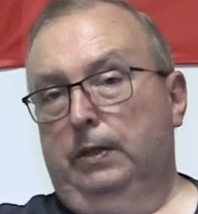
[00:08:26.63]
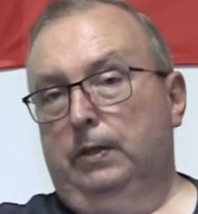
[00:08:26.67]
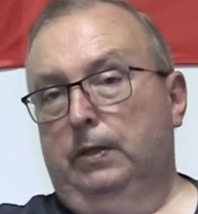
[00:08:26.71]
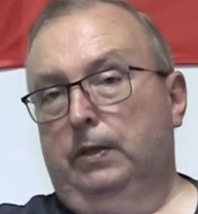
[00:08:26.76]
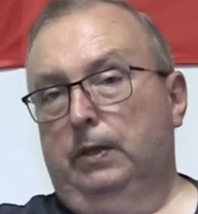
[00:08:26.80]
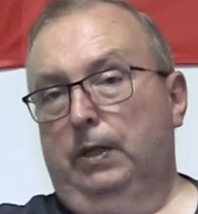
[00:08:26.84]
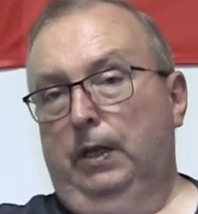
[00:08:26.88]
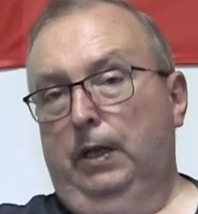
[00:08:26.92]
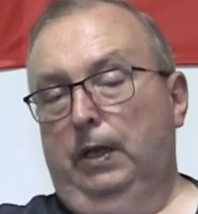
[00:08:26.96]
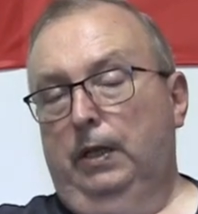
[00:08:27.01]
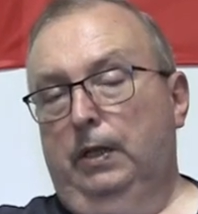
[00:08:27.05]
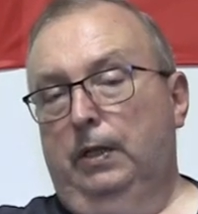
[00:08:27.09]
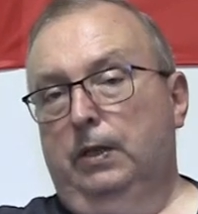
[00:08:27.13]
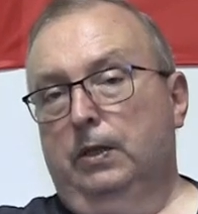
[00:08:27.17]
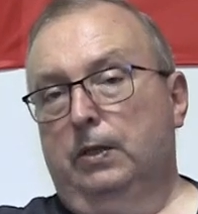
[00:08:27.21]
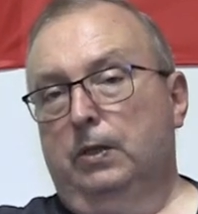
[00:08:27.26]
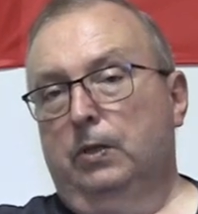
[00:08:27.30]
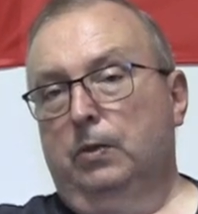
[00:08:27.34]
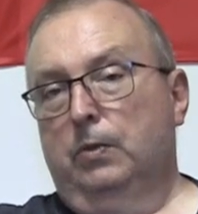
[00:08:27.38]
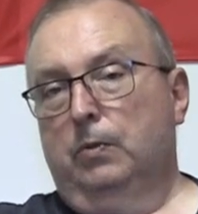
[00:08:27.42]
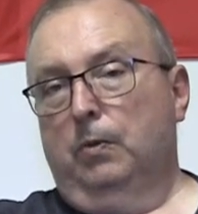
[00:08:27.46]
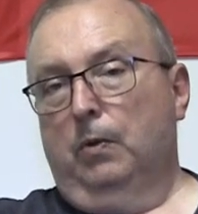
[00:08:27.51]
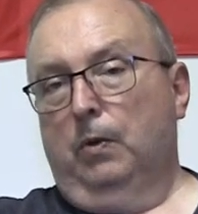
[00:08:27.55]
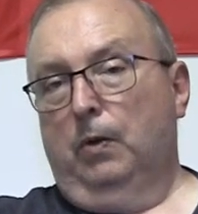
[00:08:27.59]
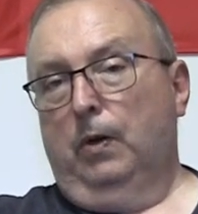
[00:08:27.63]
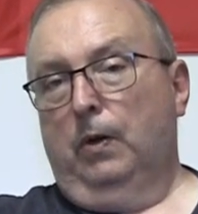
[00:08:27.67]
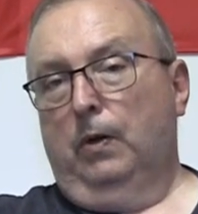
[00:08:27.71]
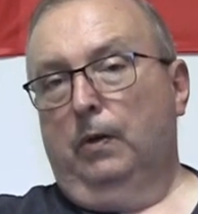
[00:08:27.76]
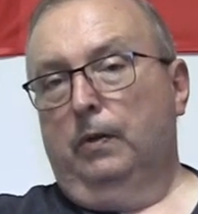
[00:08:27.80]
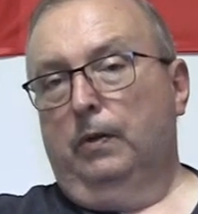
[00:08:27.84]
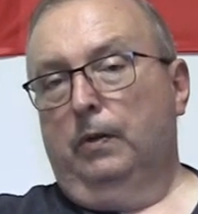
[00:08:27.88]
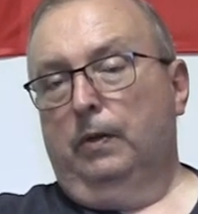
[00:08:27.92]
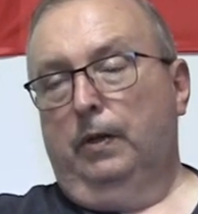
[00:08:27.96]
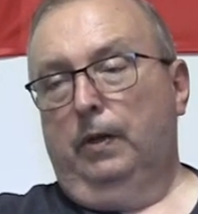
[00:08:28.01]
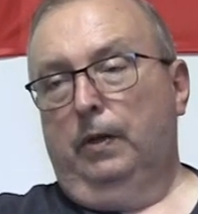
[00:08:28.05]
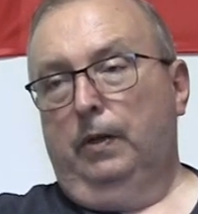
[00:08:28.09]
See, and this is where
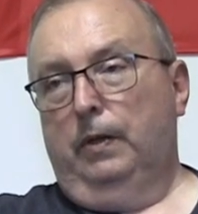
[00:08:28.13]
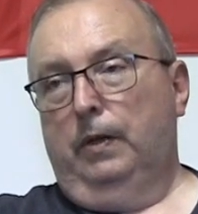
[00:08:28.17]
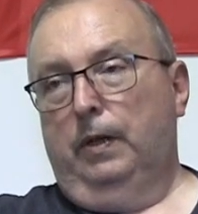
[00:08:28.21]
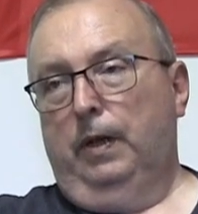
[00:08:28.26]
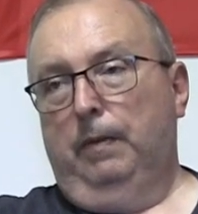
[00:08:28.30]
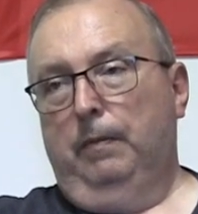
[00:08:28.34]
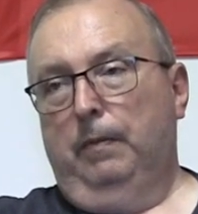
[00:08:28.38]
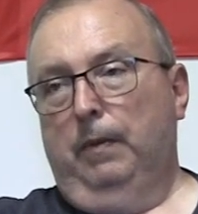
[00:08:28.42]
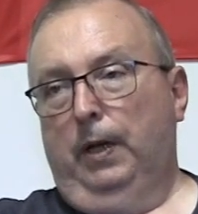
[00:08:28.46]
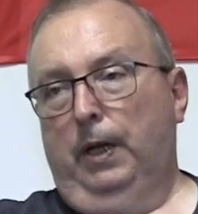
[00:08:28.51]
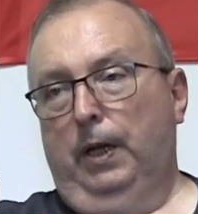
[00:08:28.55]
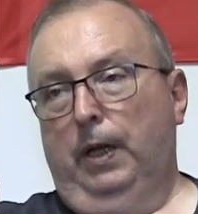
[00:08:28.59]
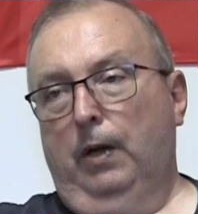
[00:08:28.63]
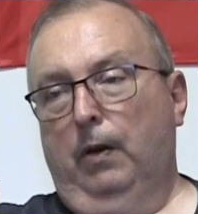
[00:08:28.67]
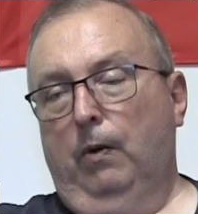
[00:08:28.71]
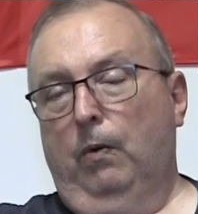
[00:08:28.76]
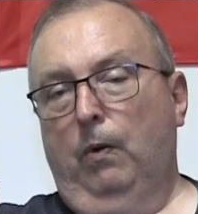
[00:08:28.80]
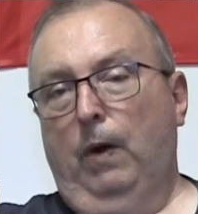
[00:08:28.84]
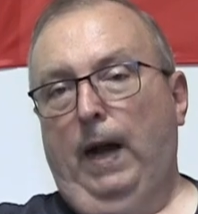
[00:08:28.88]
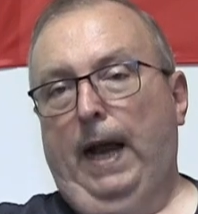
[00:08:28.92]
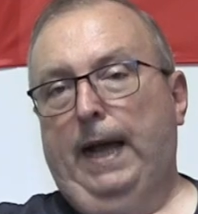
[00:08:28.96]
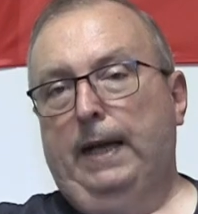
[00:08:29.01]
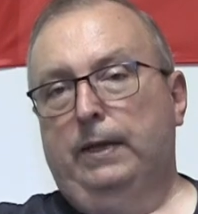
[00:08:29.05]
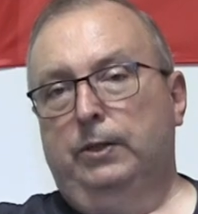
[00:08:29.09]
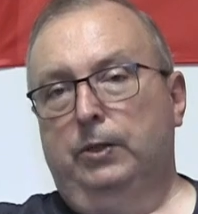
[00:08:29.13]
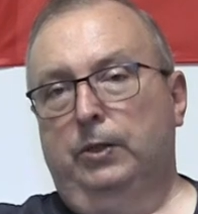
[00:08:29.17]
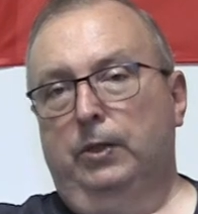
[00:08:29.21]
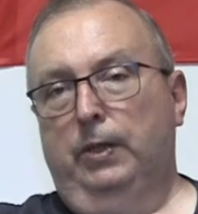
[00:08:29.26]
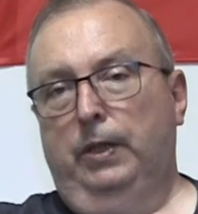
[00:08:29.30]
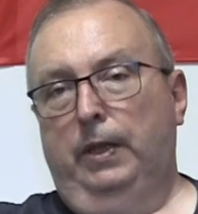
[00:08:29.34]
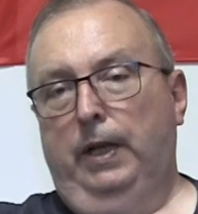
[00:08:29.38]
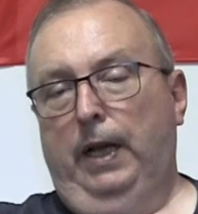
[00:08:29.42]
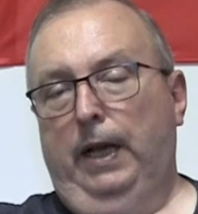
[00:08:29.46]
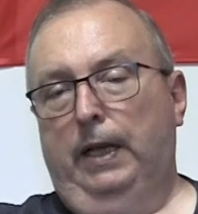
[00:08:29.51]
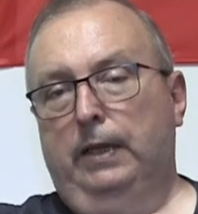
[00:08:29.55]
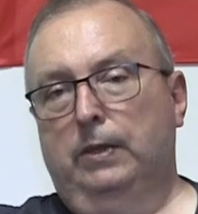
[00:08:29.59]
they, they might harass you
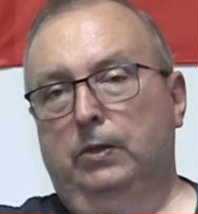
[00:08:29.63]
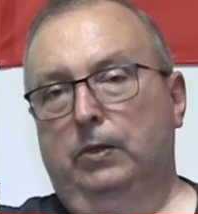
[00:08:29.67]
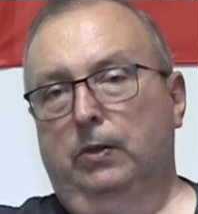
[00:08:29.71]
in that.